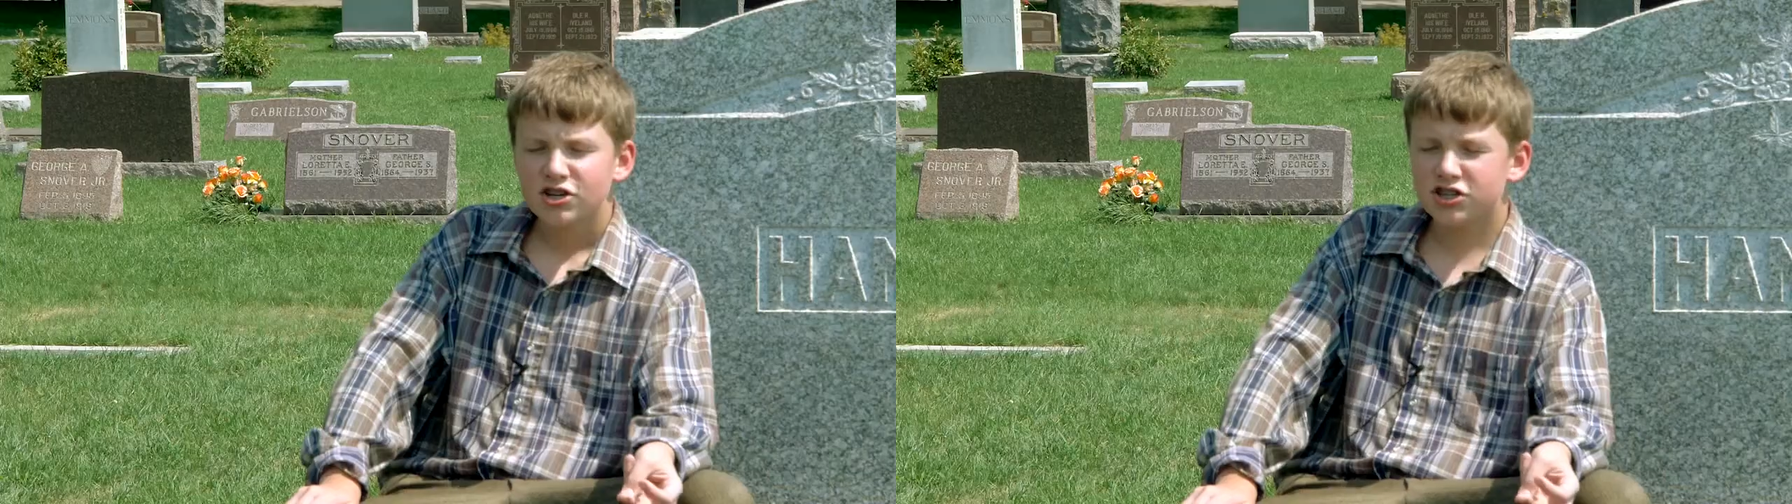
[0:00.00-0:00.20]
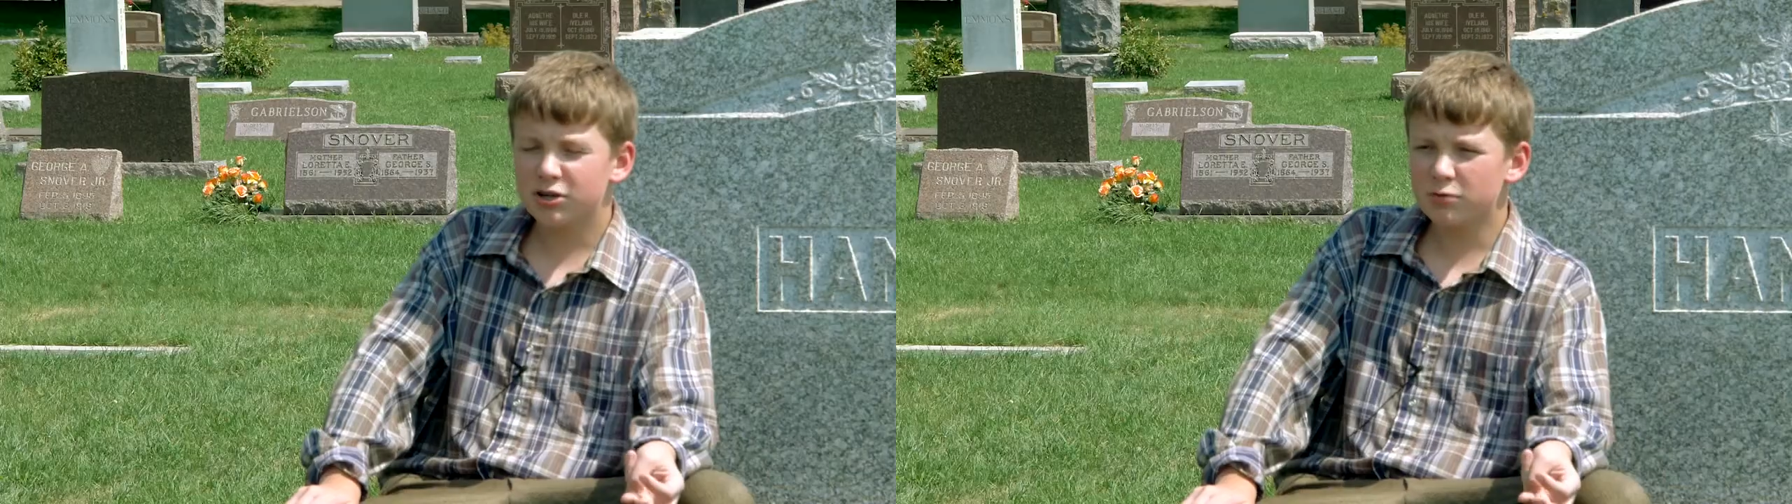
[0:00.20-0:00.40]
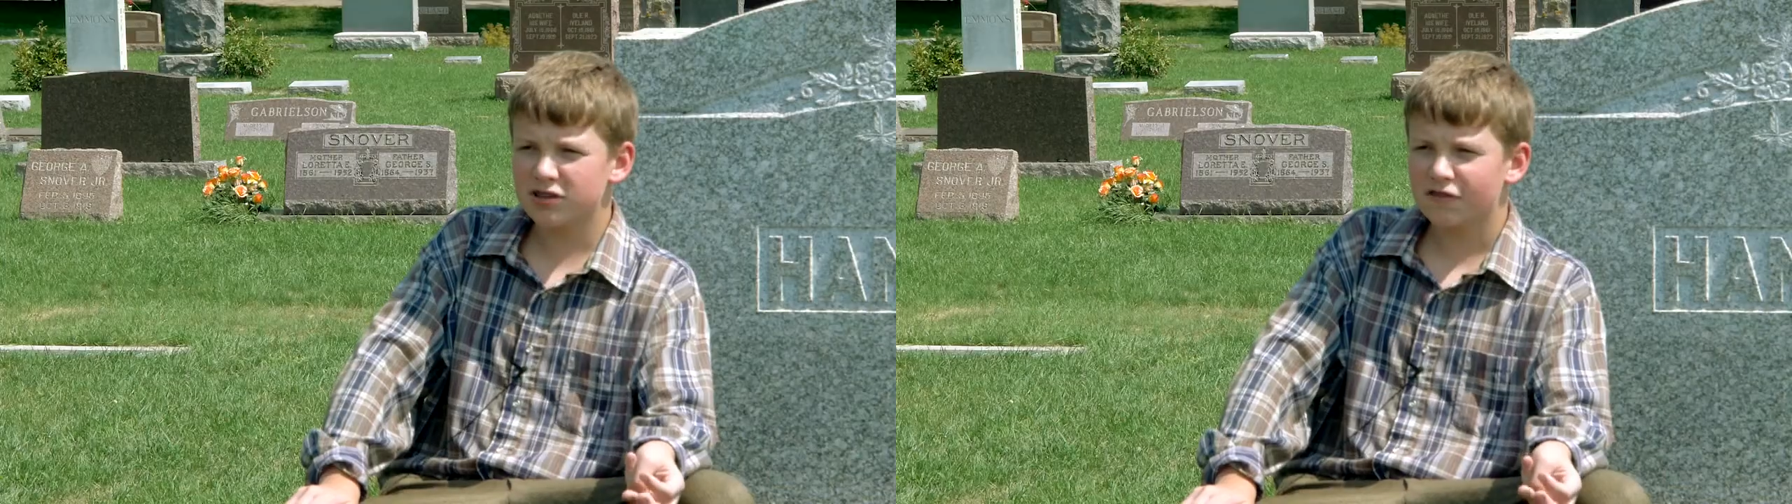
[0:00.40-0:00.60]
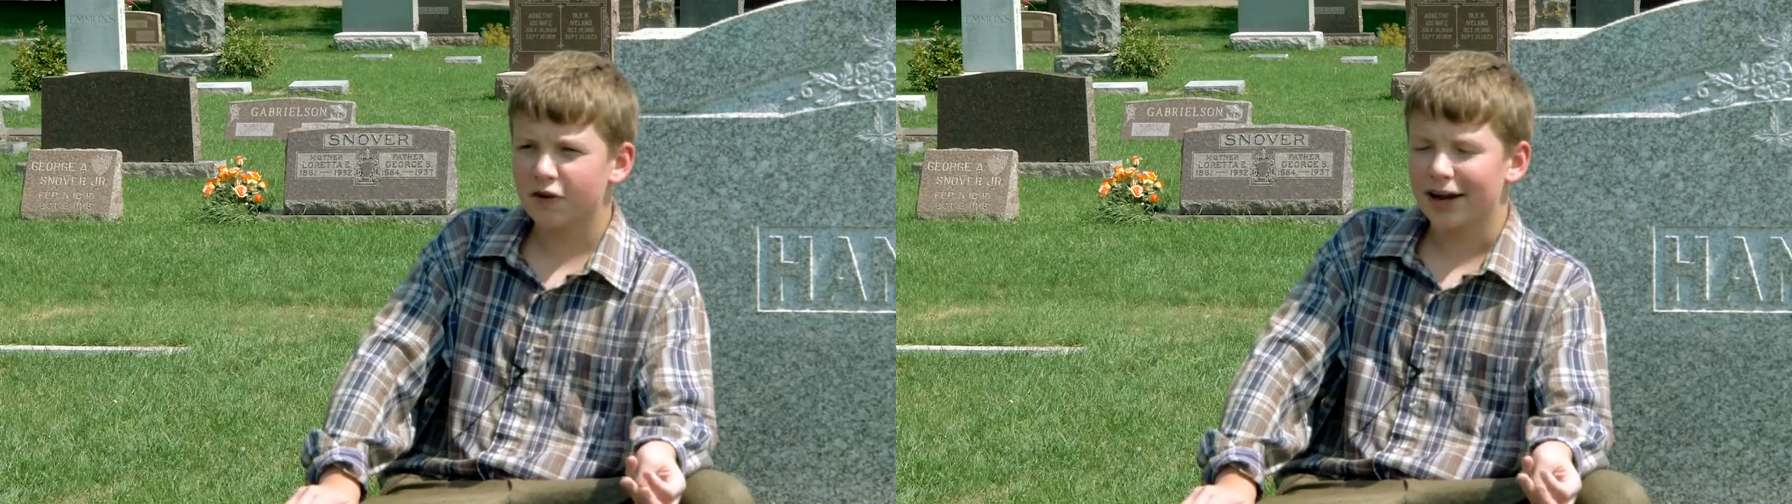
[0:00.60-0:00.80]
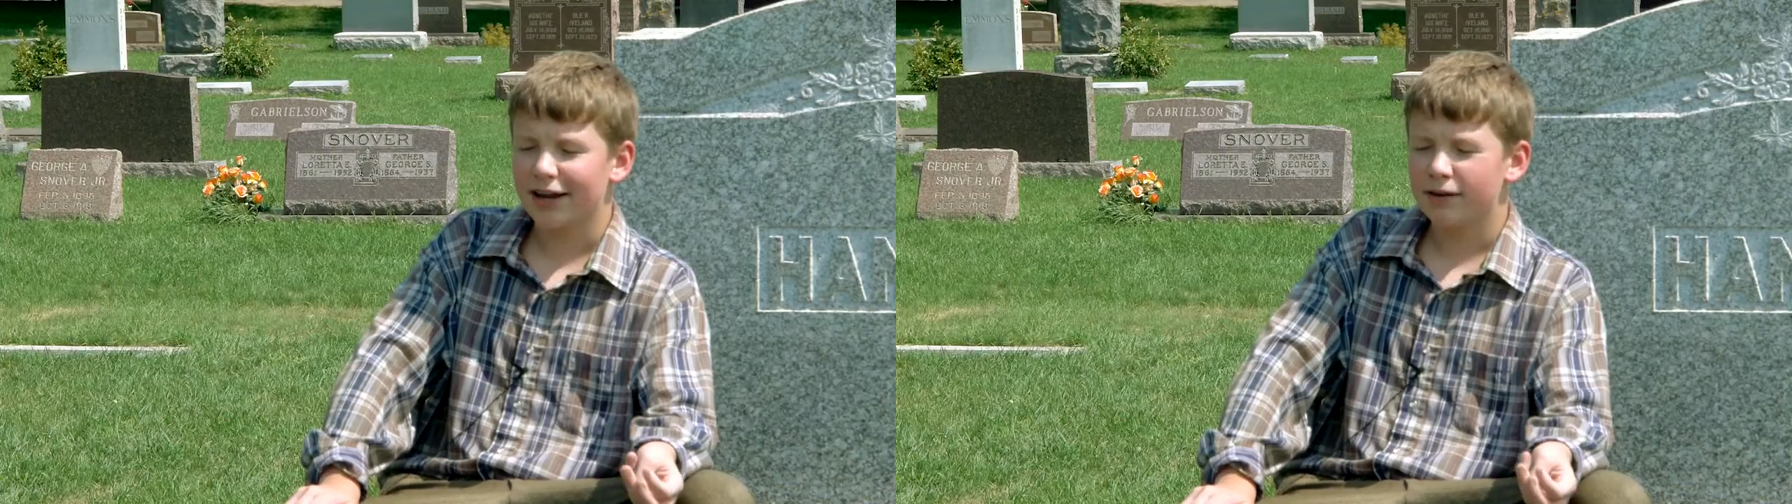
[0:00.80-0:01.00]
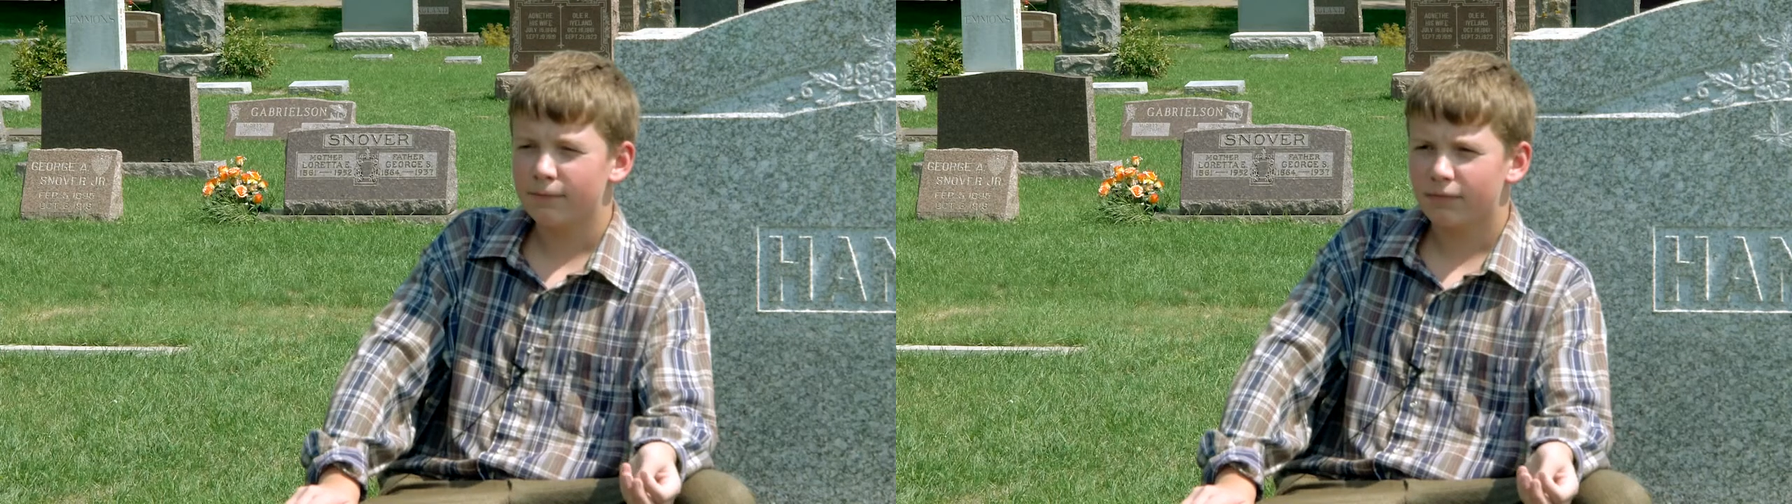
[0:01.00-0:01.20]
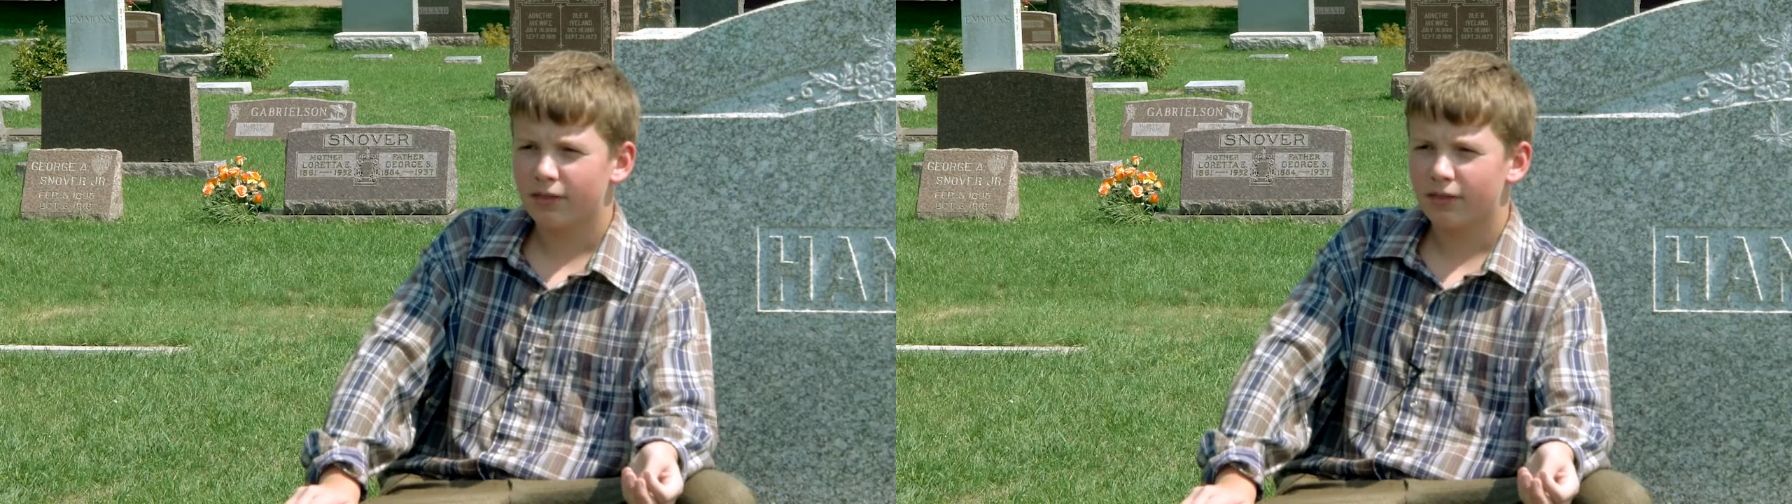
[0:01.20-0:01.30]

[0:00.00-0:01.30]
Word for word: She was afraid